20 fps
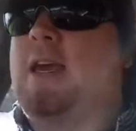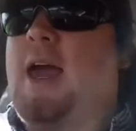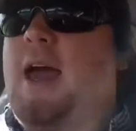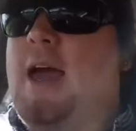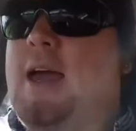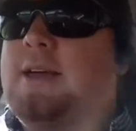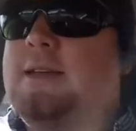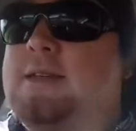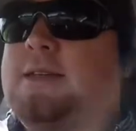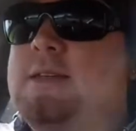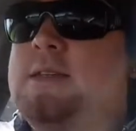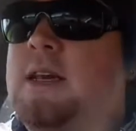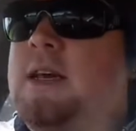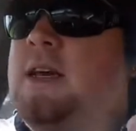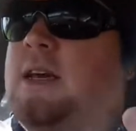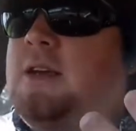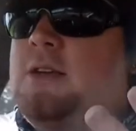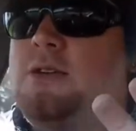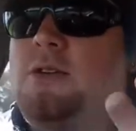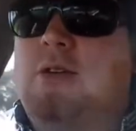to Gaz,
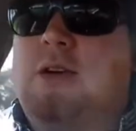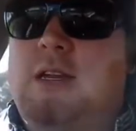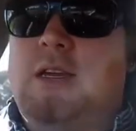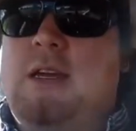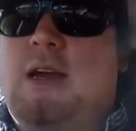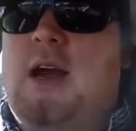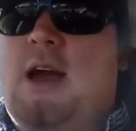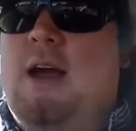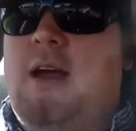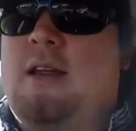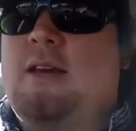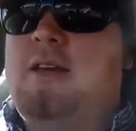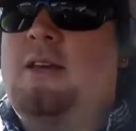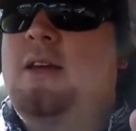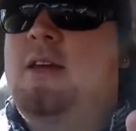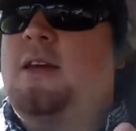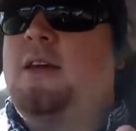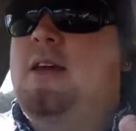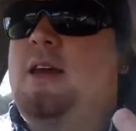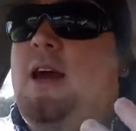talking to Jan,
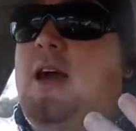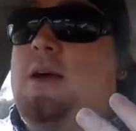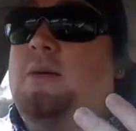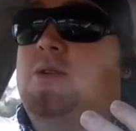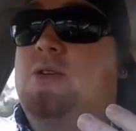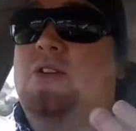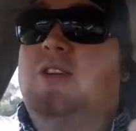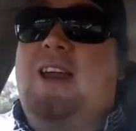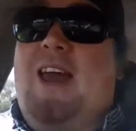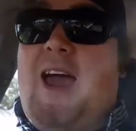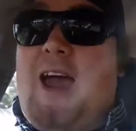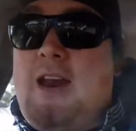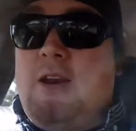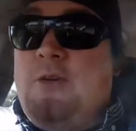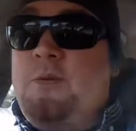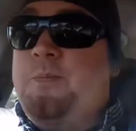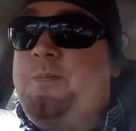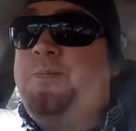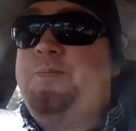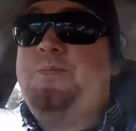talking to
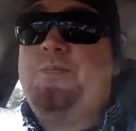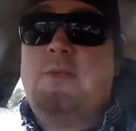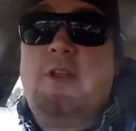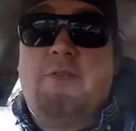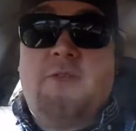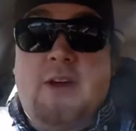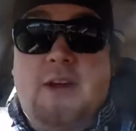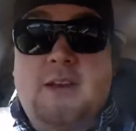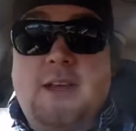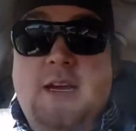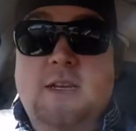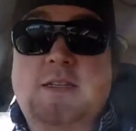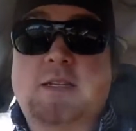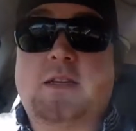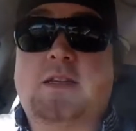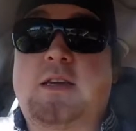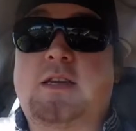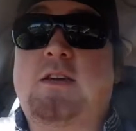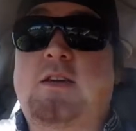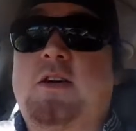Adam.
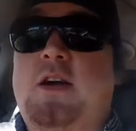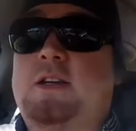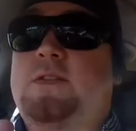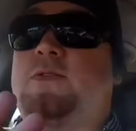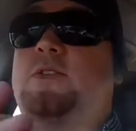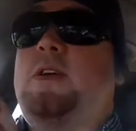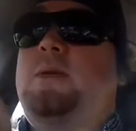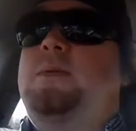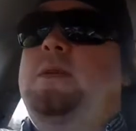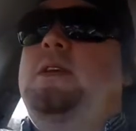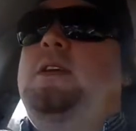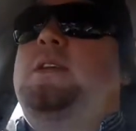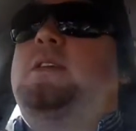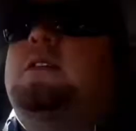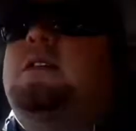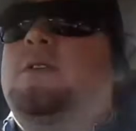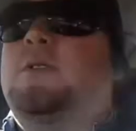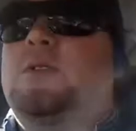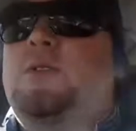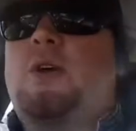Fantastic. Thank you guys for coming
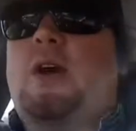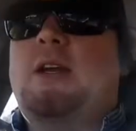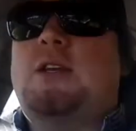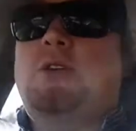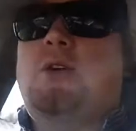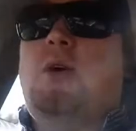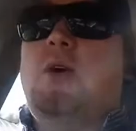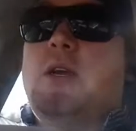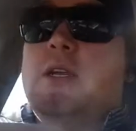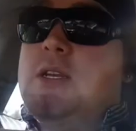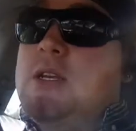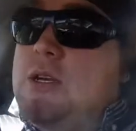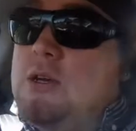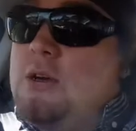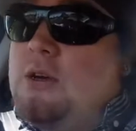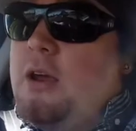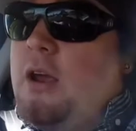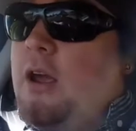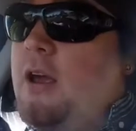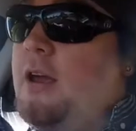in. It was great talking to
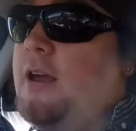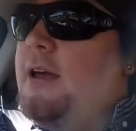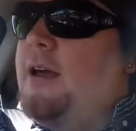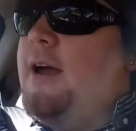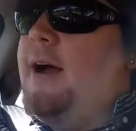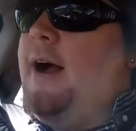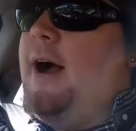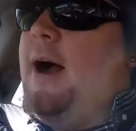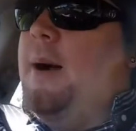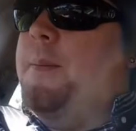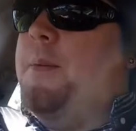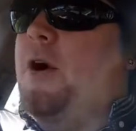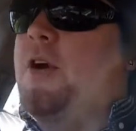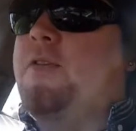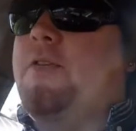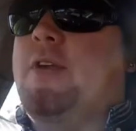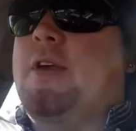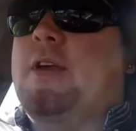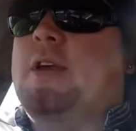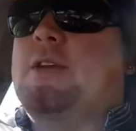you.
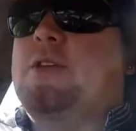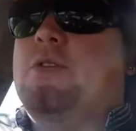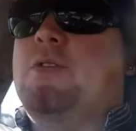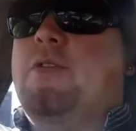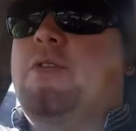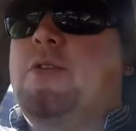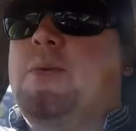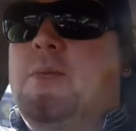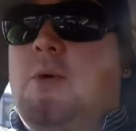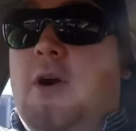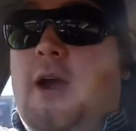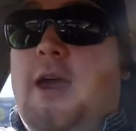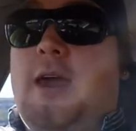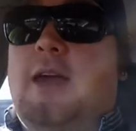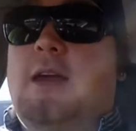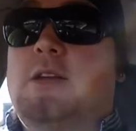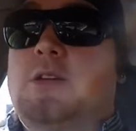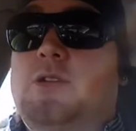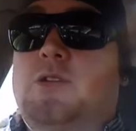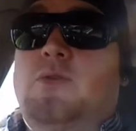Hopefully I can do a few more
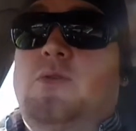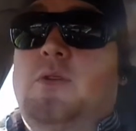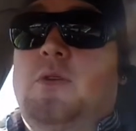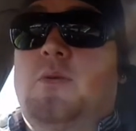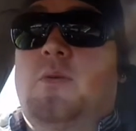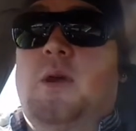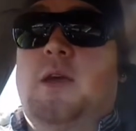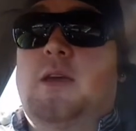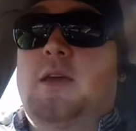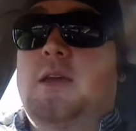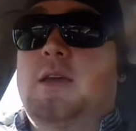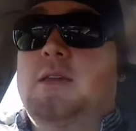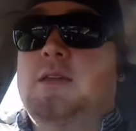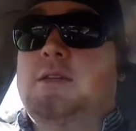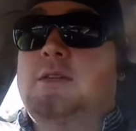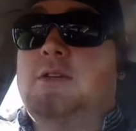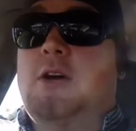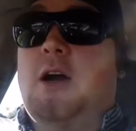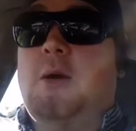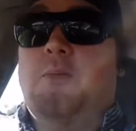hangouts during the week
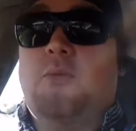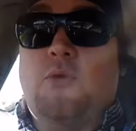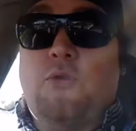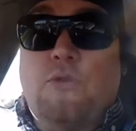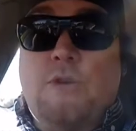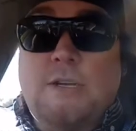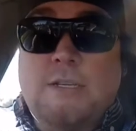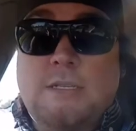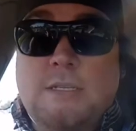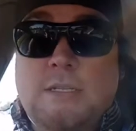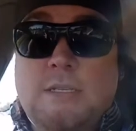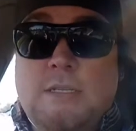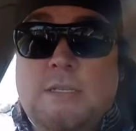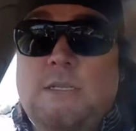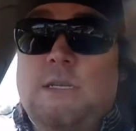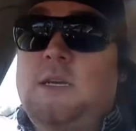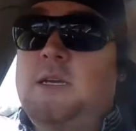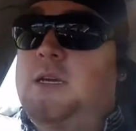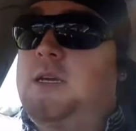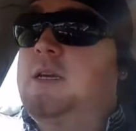as time
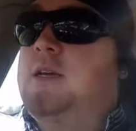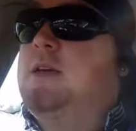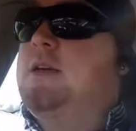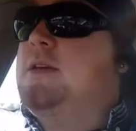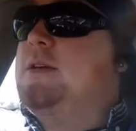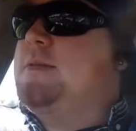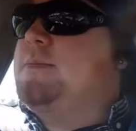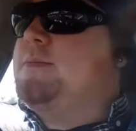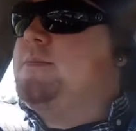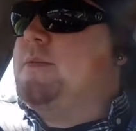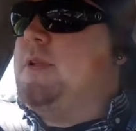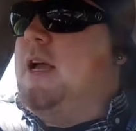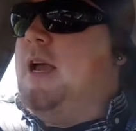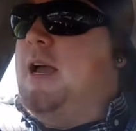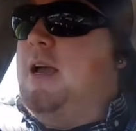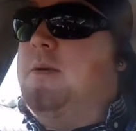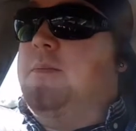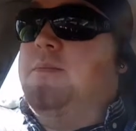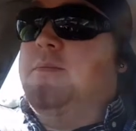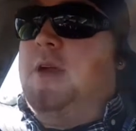progresses.
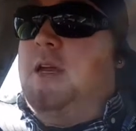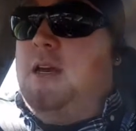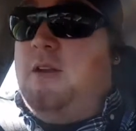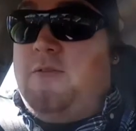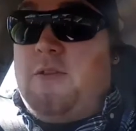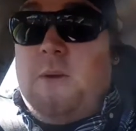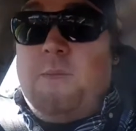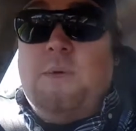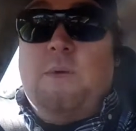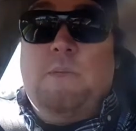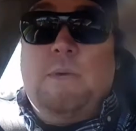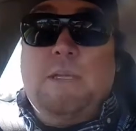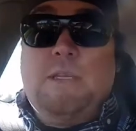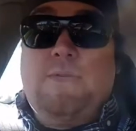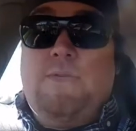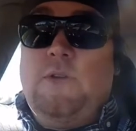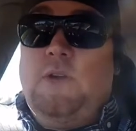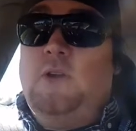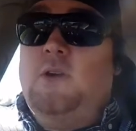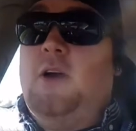And if that
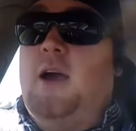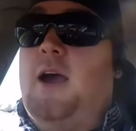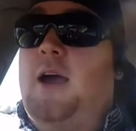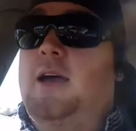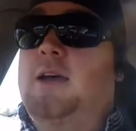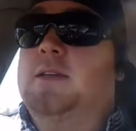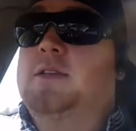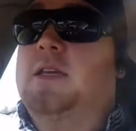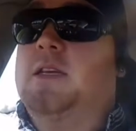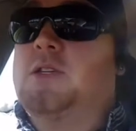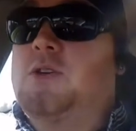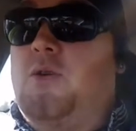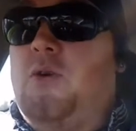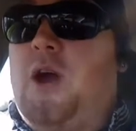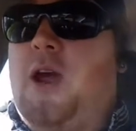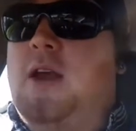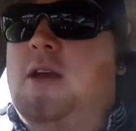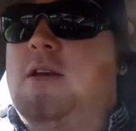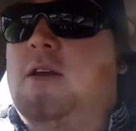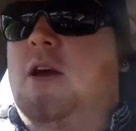permits for you guys. It's
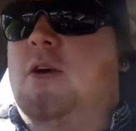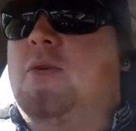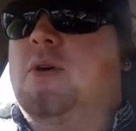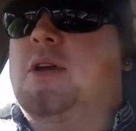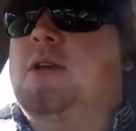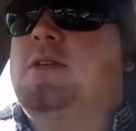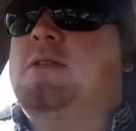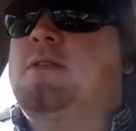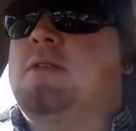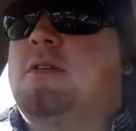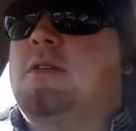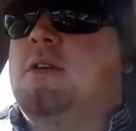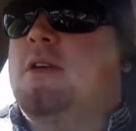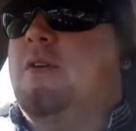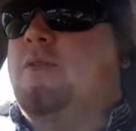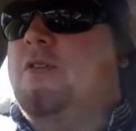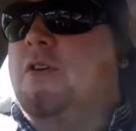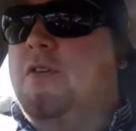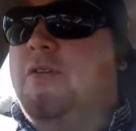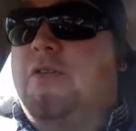great knowing
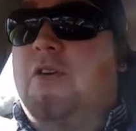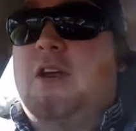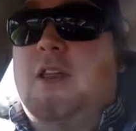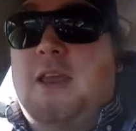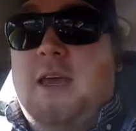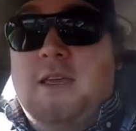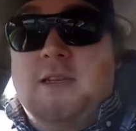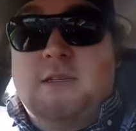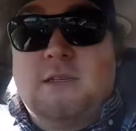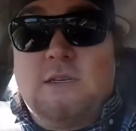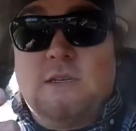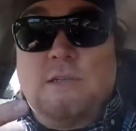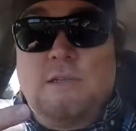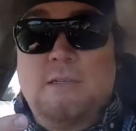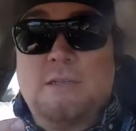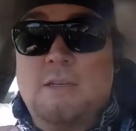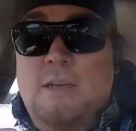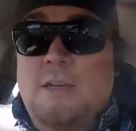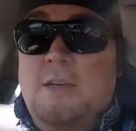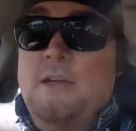a few
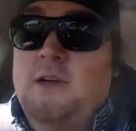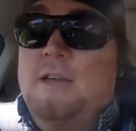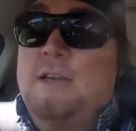freelancers